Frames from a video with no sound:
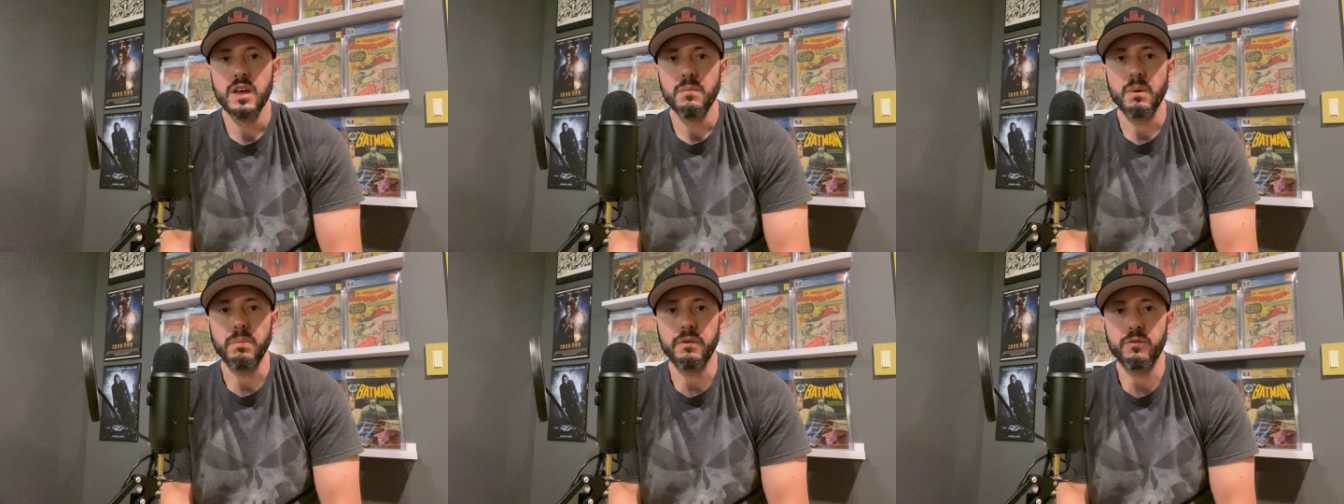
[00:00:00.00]

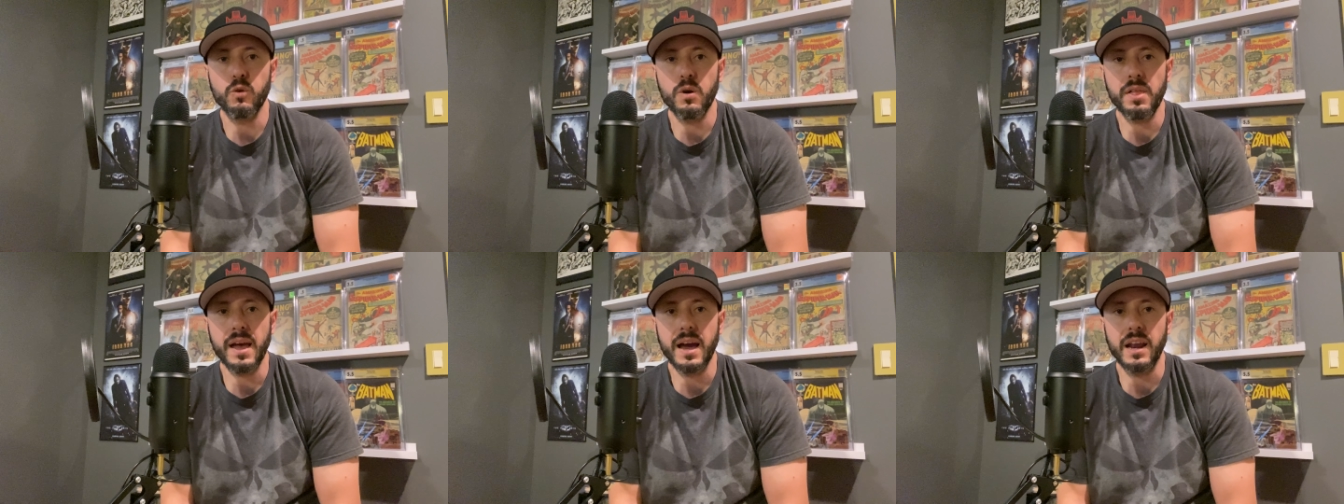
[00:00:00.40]

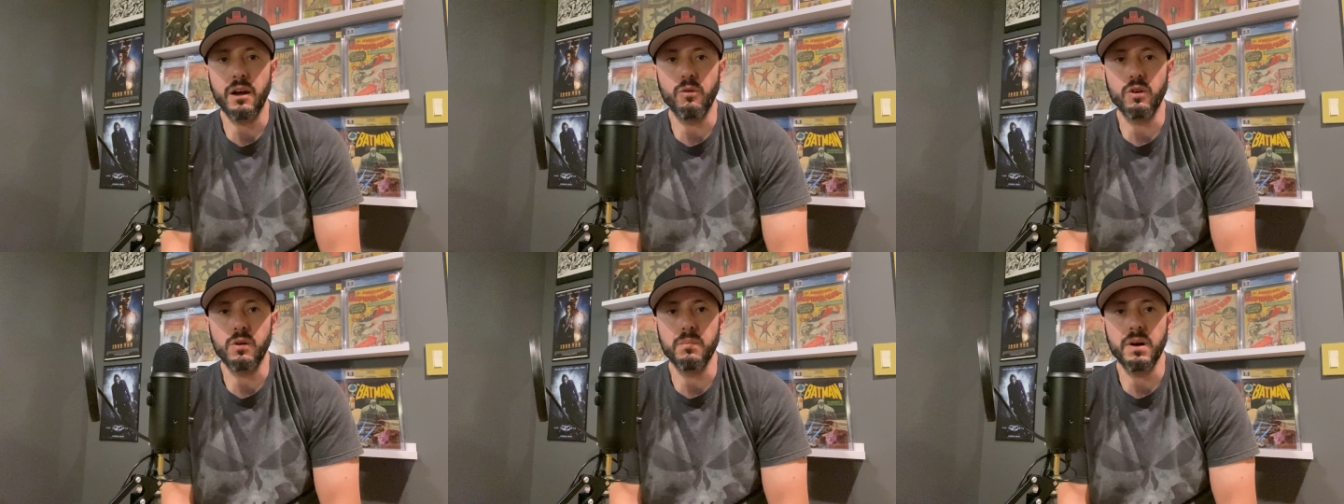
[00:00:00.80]
Before that, I
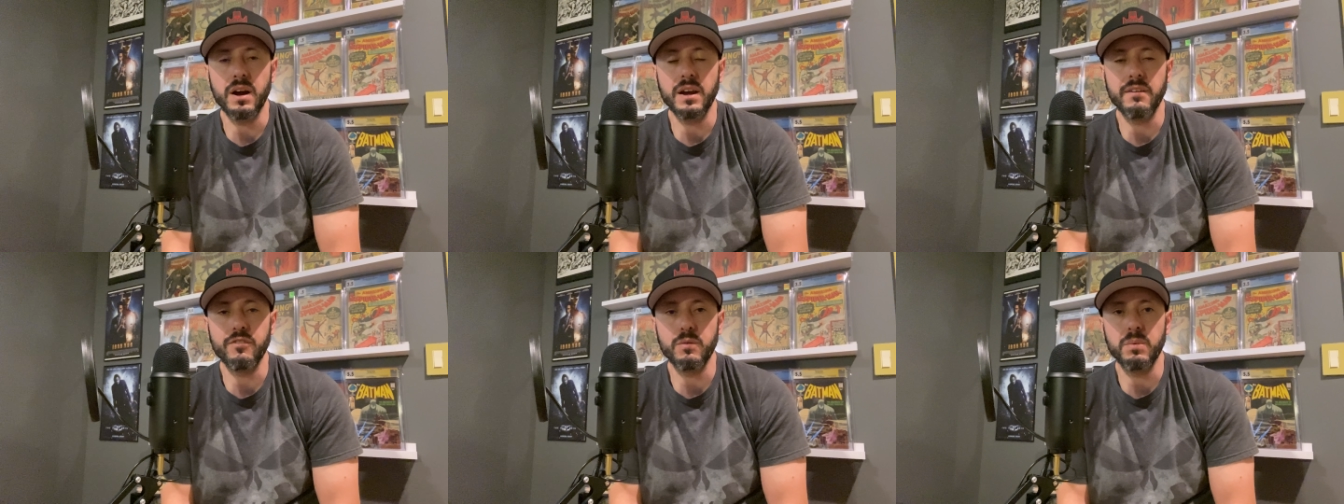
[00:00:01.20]
want to
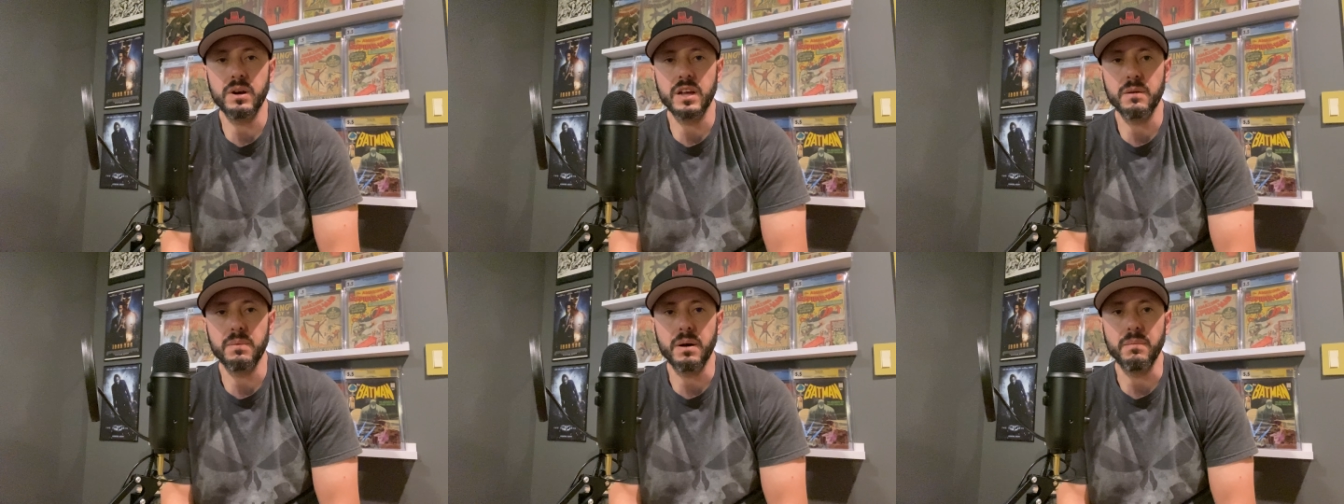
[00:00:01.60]
remind
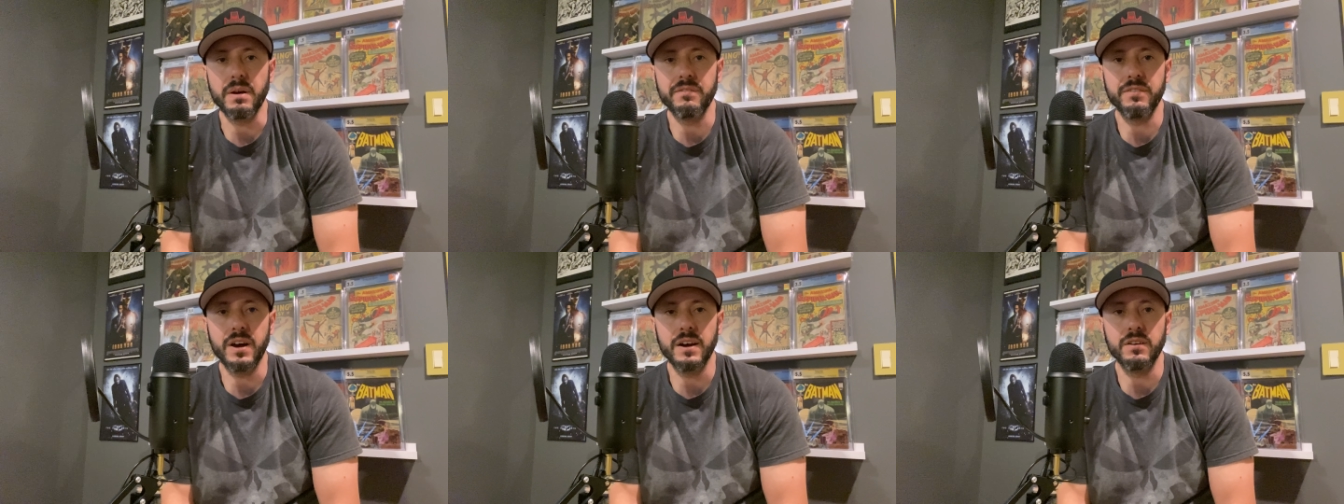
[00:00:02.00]
everybody about my
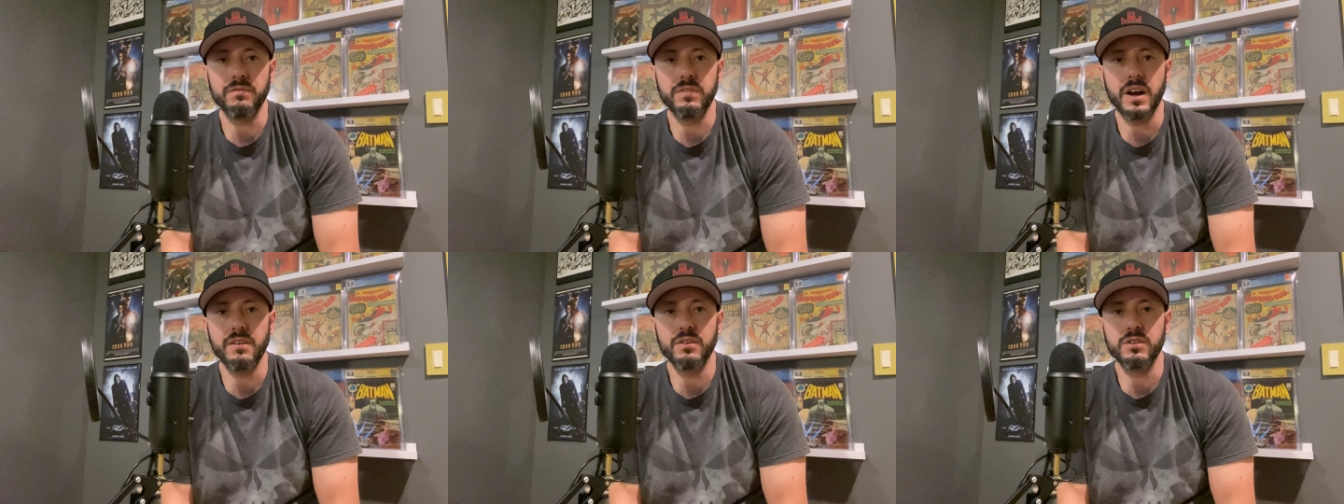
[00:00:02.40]

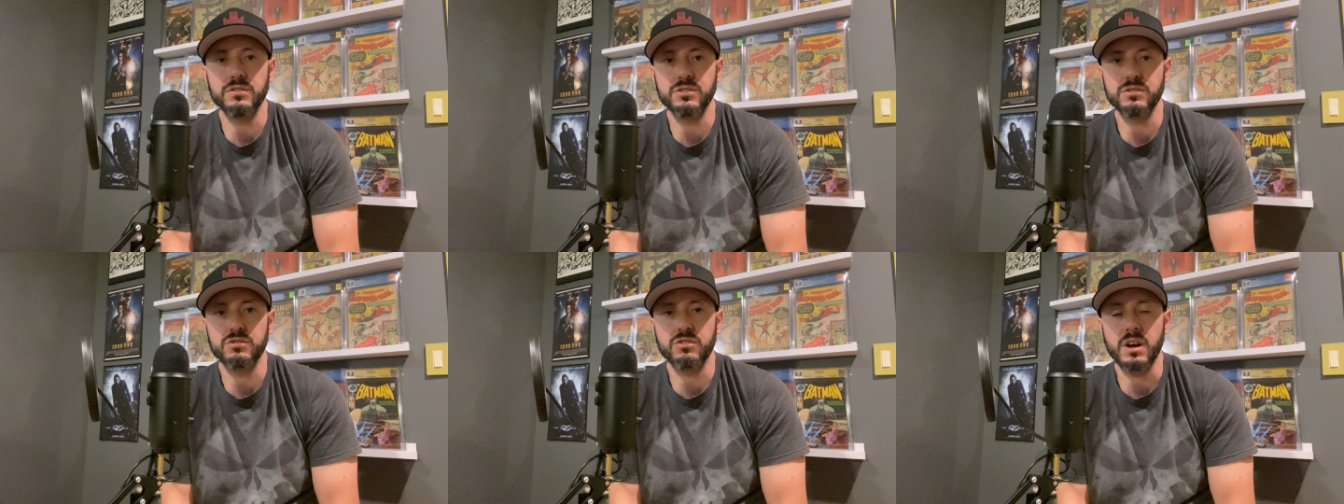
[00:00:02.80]
500
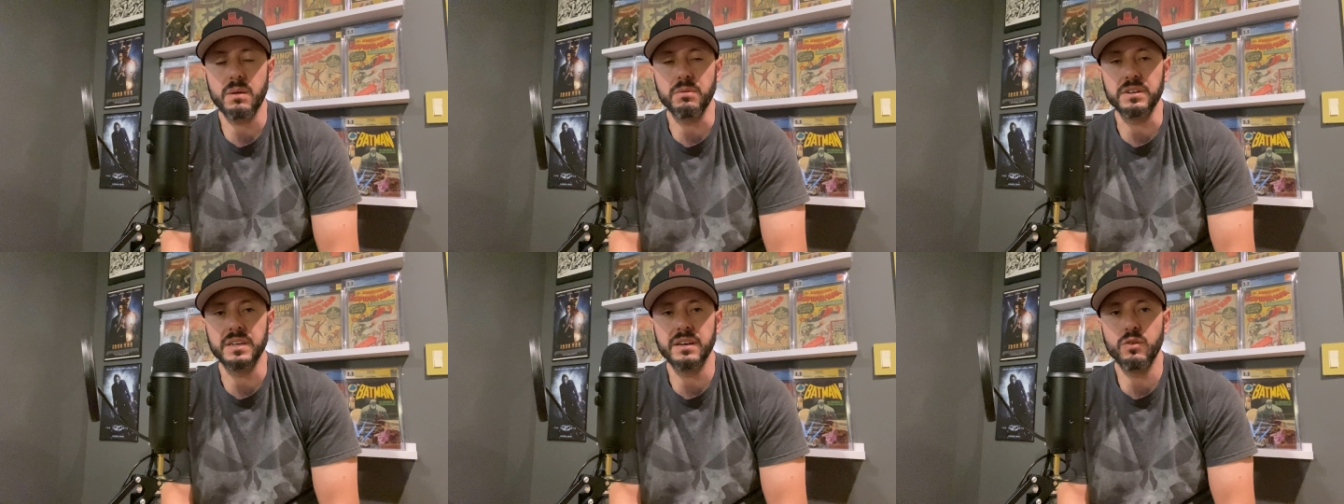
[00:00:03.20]

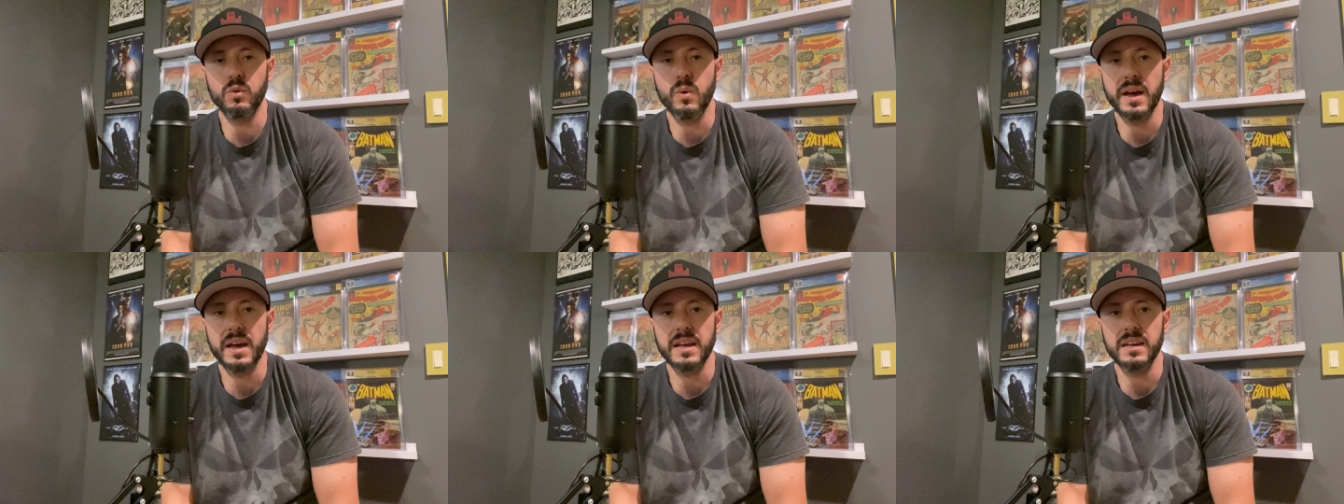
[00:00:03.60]
subscriber
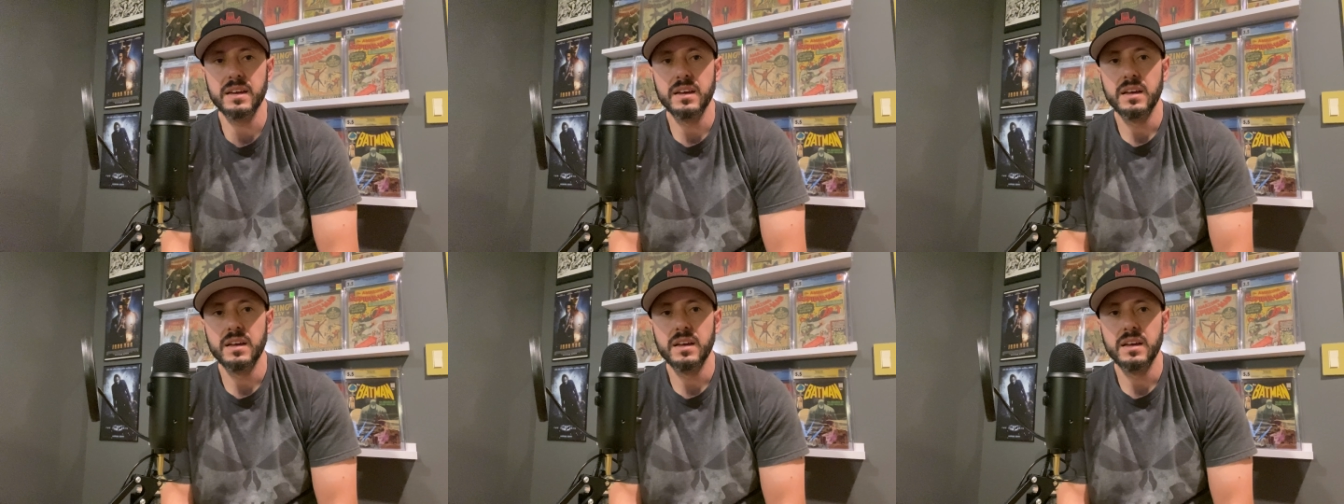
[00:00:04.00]
giveaway.